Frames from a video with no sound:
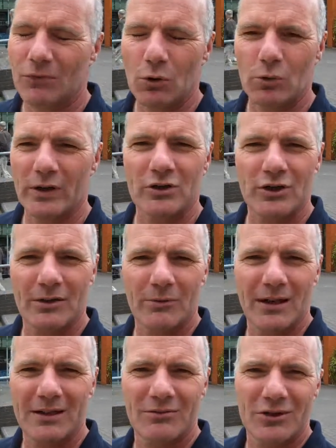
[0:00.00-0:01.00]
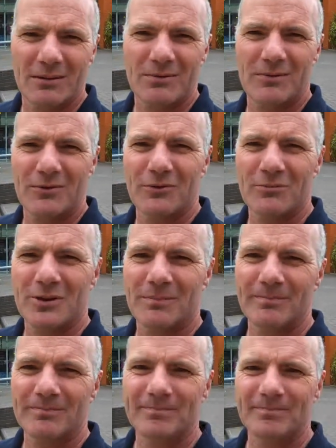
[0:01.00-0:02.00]
all its shapes and
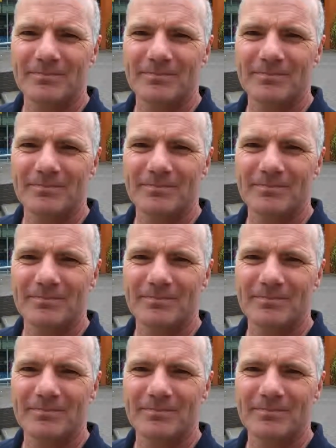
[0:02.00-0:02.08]
forms.